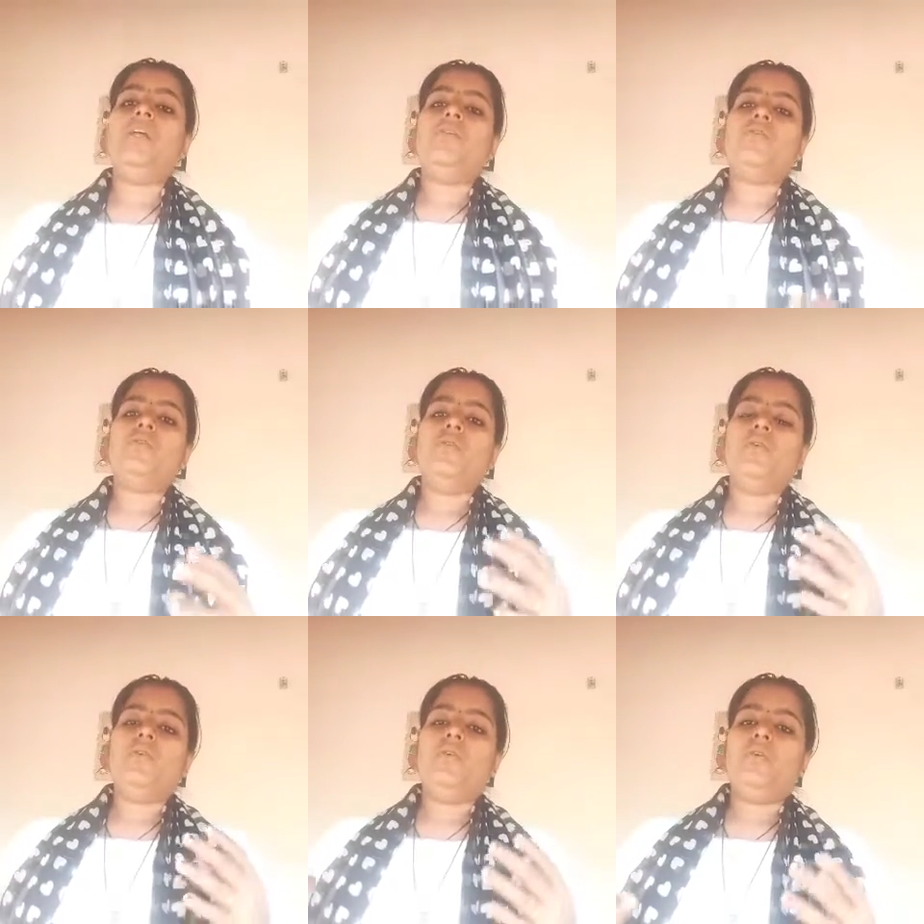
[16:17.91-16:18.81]

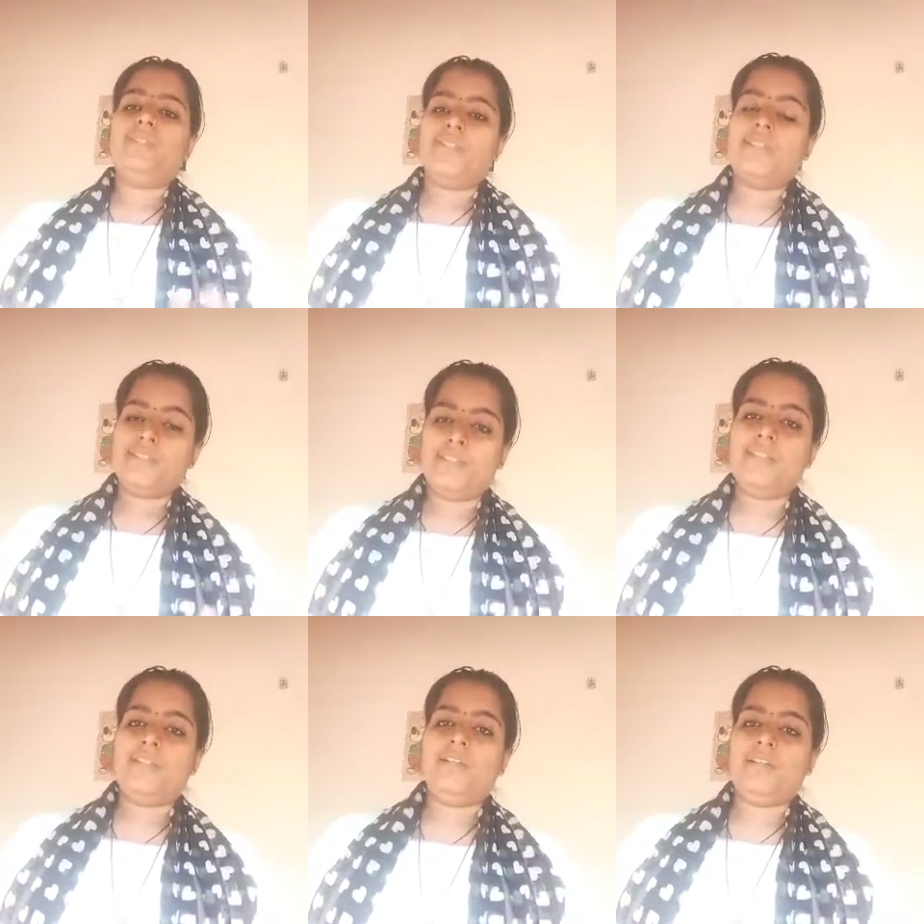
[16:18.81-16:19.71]
So the
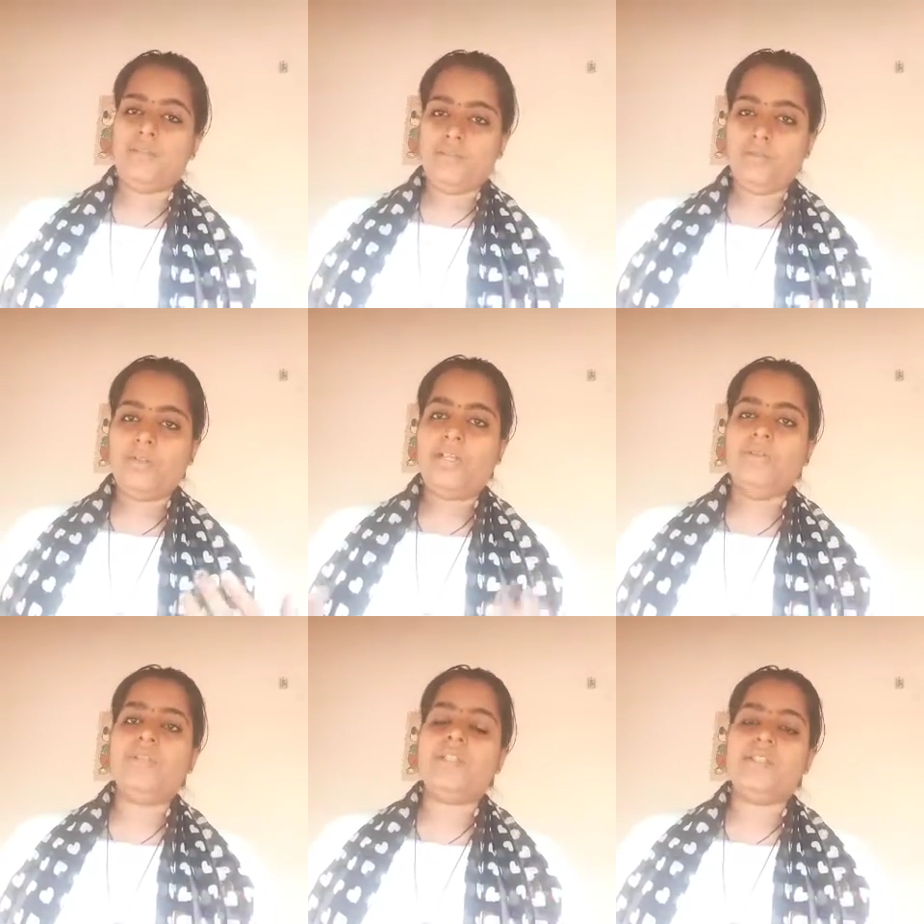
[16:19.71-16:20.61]
successor, Tugril
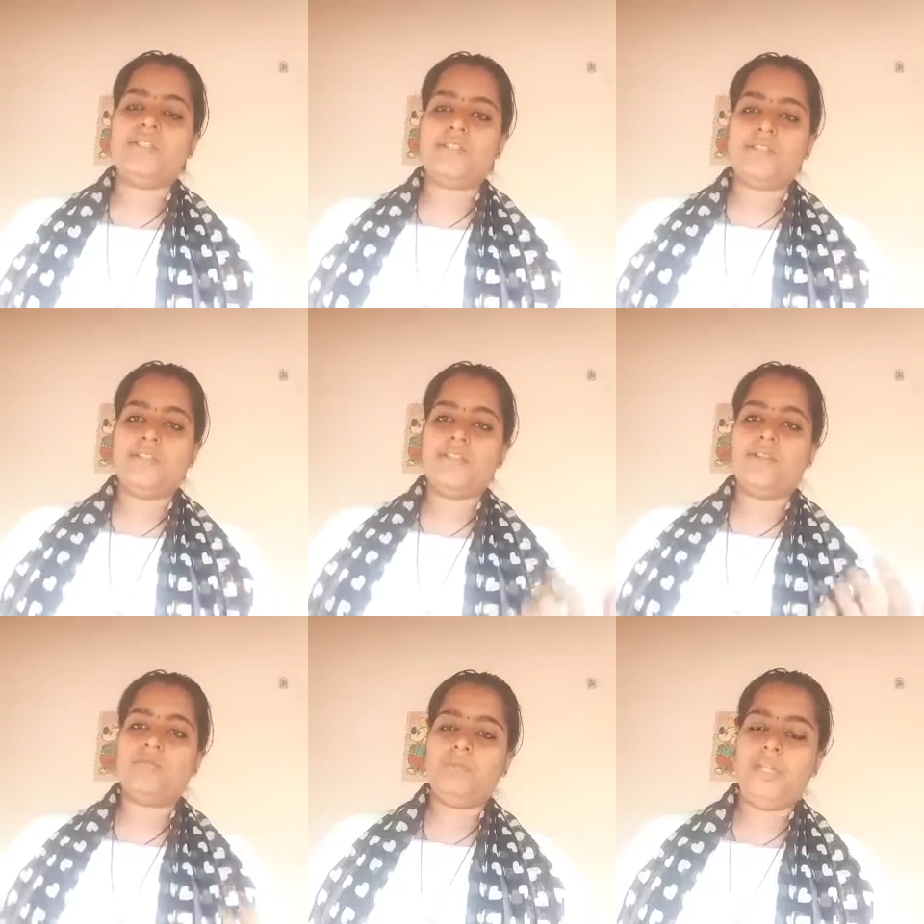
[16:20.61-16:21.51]
was the successor
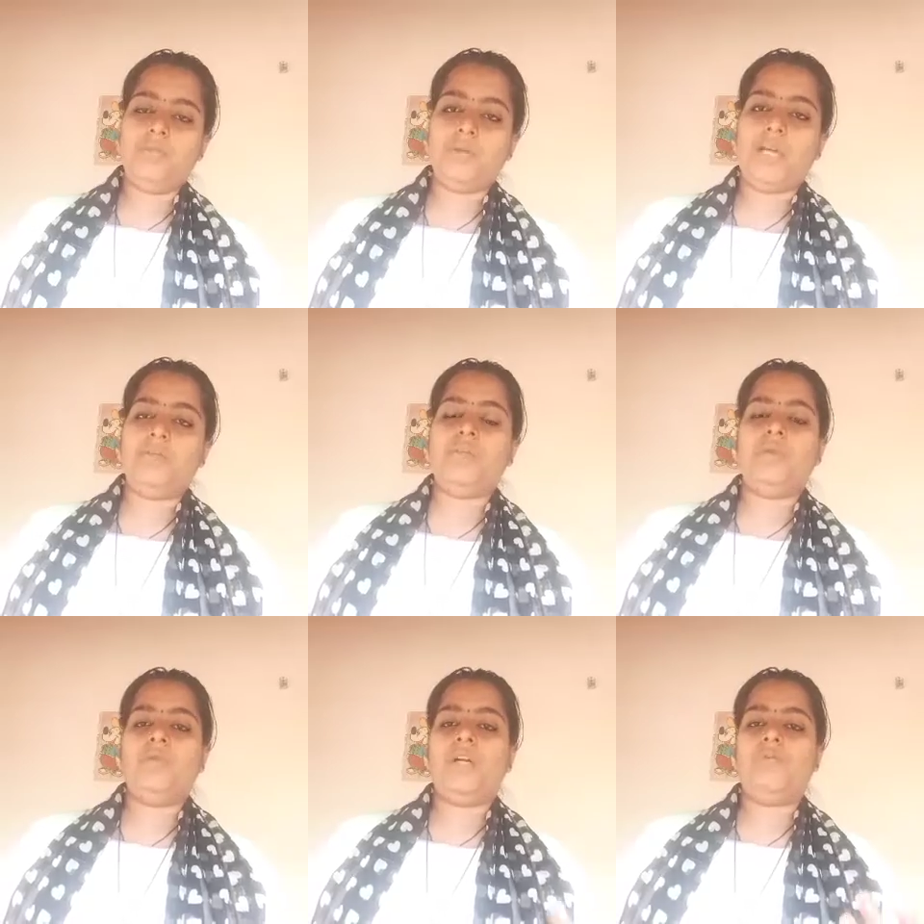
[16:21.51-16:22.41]
of Belban, but
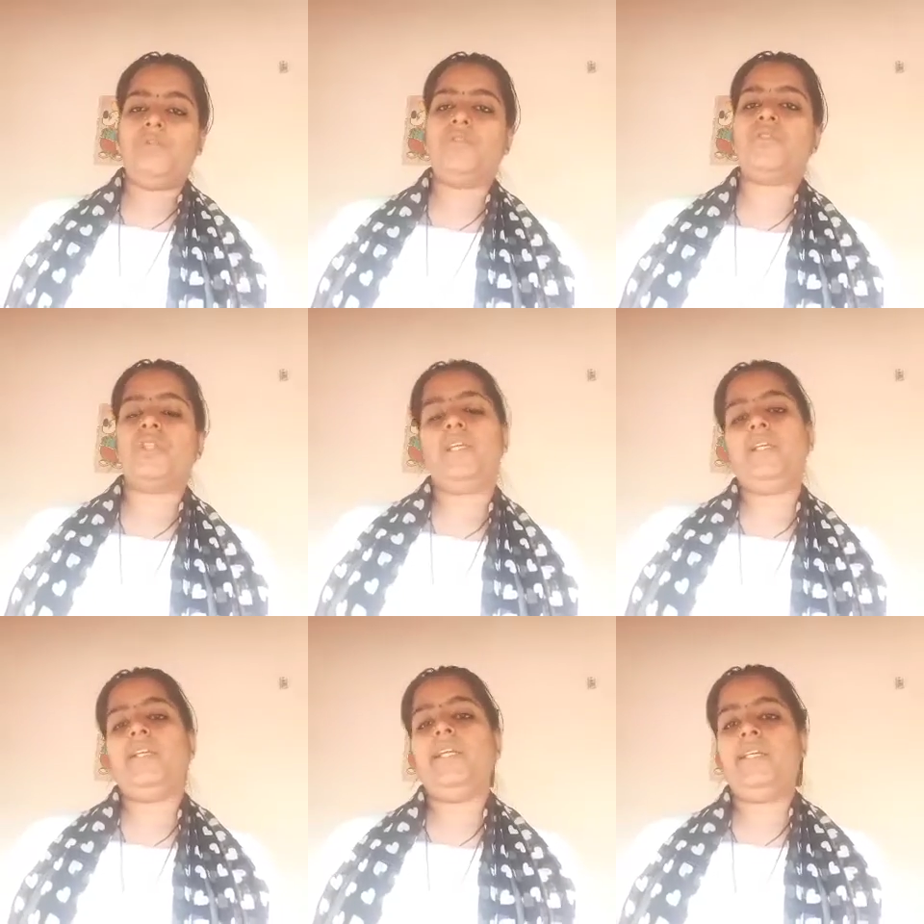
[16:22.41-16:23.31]

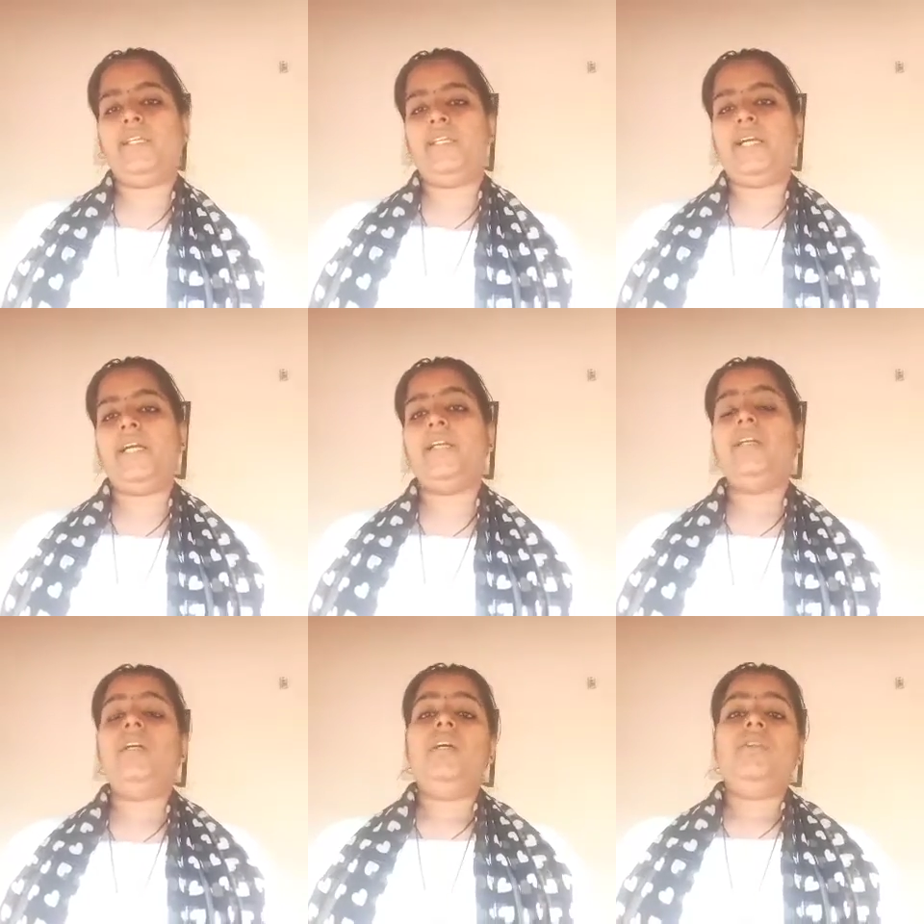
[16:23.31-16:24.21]
unfortunately he died.
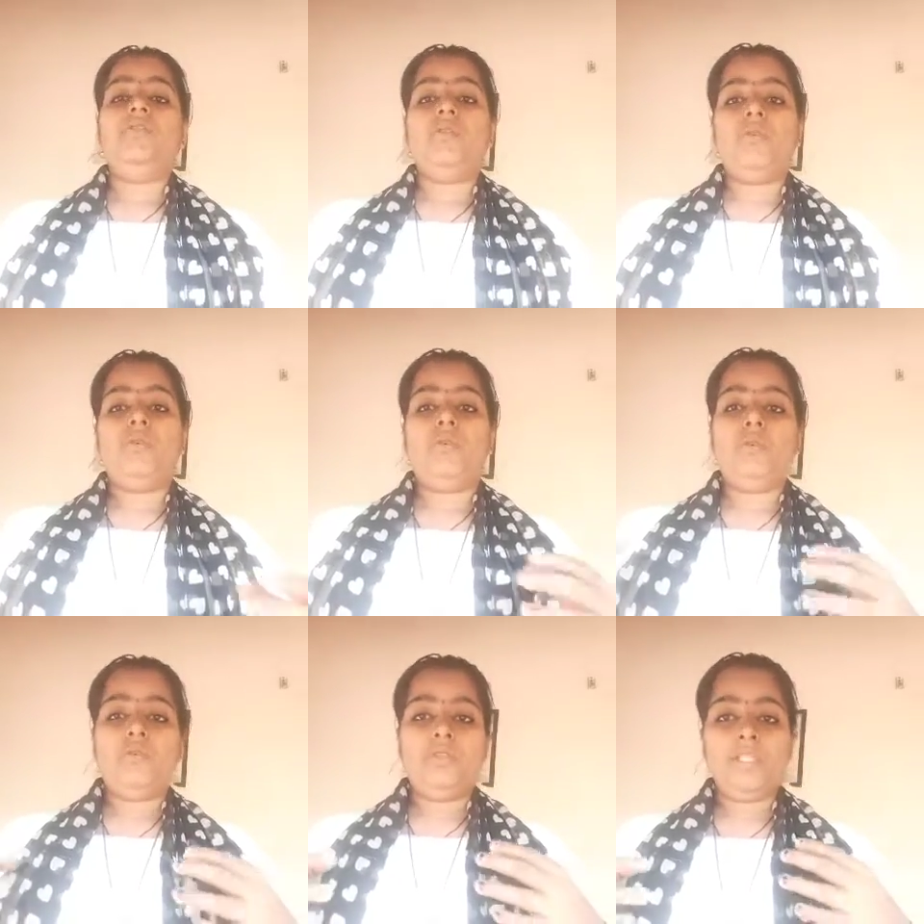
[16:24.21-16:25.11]

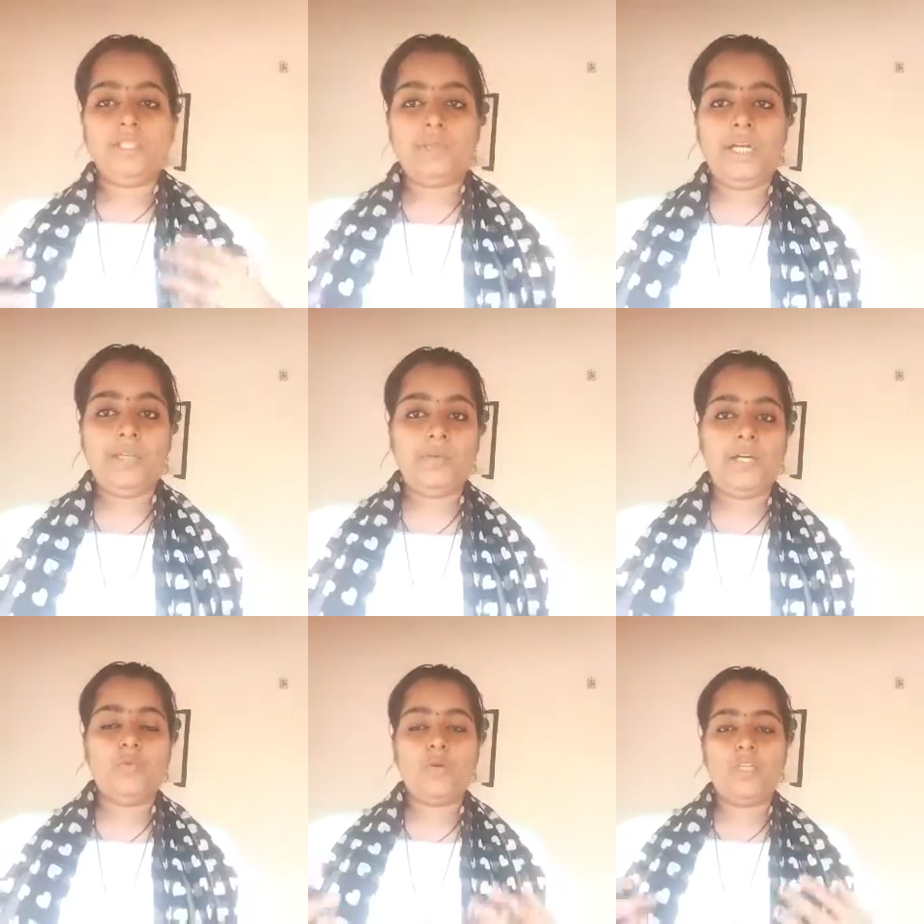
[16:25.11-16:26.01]
So this
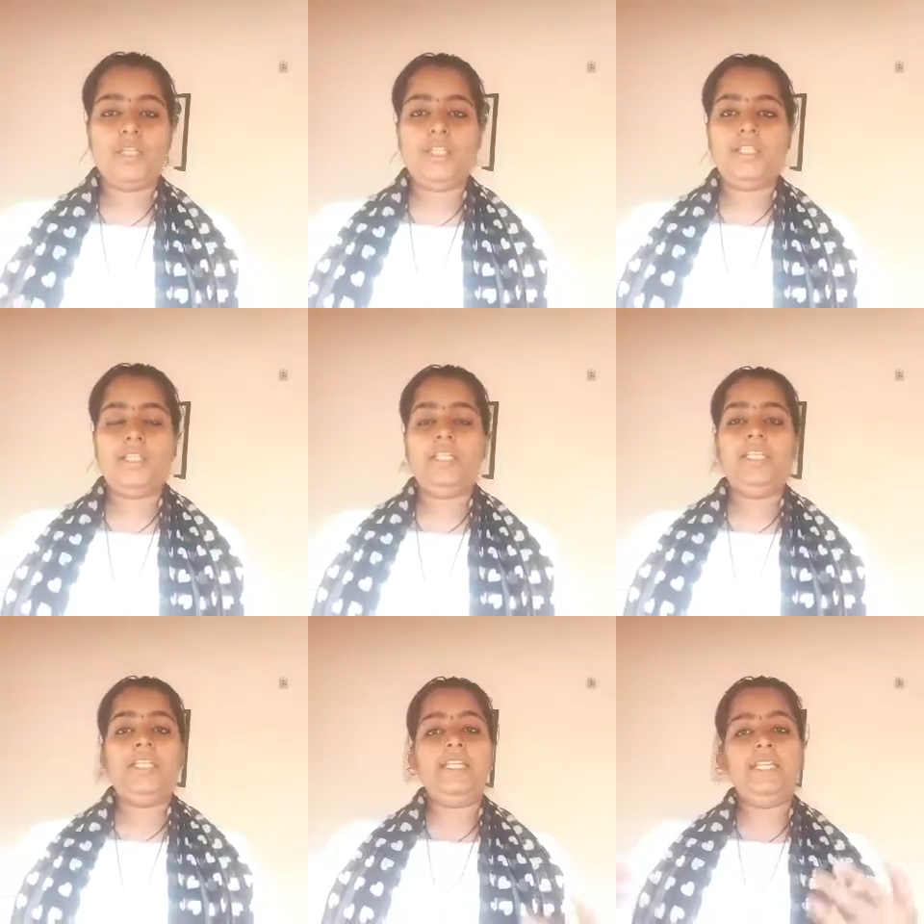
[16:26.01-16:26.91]
Balban, what he
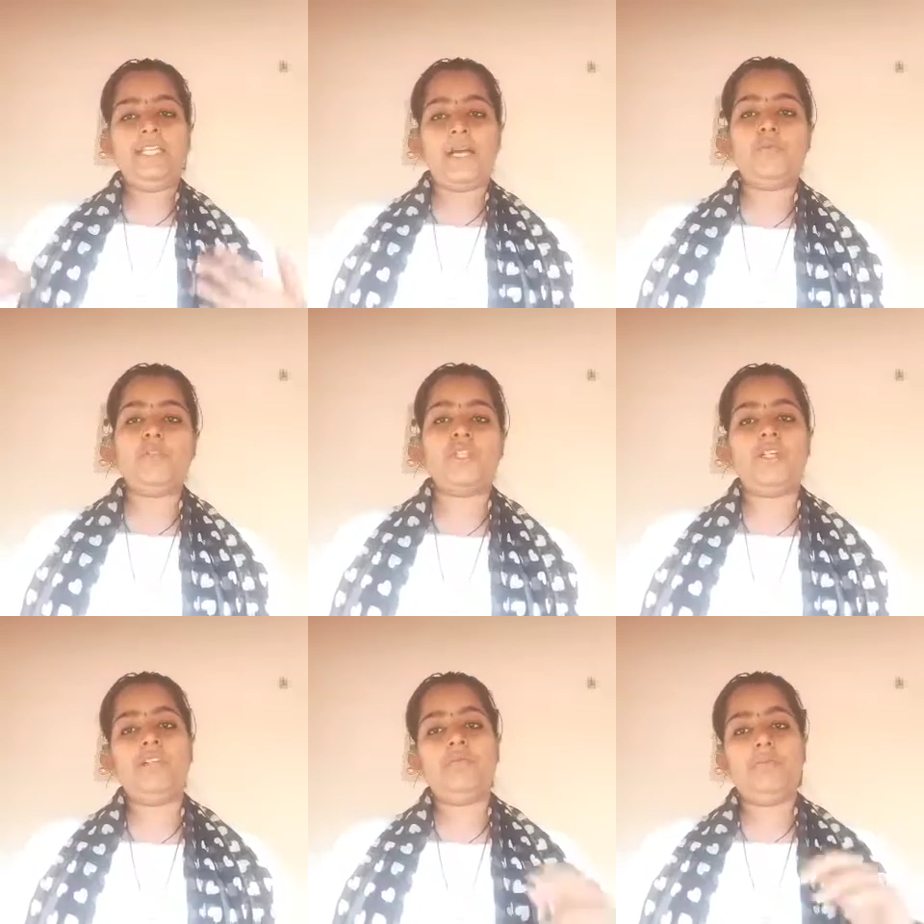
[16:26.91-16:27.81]
did, he
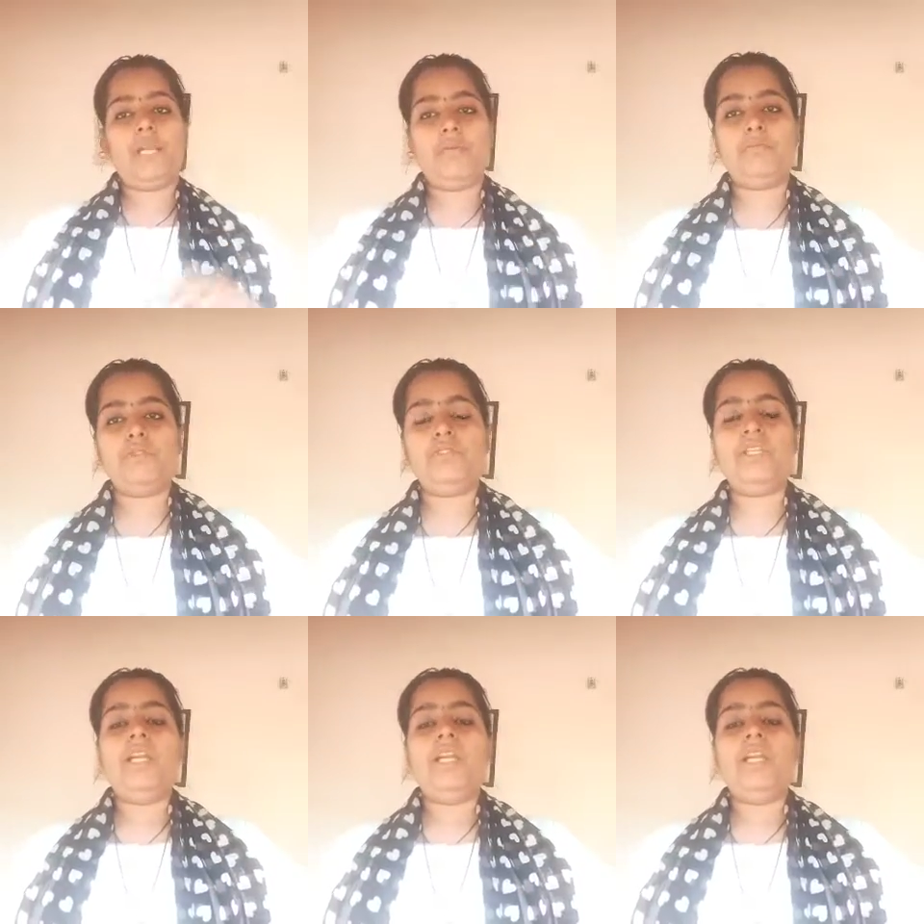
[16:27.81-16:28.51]
captured Mahmud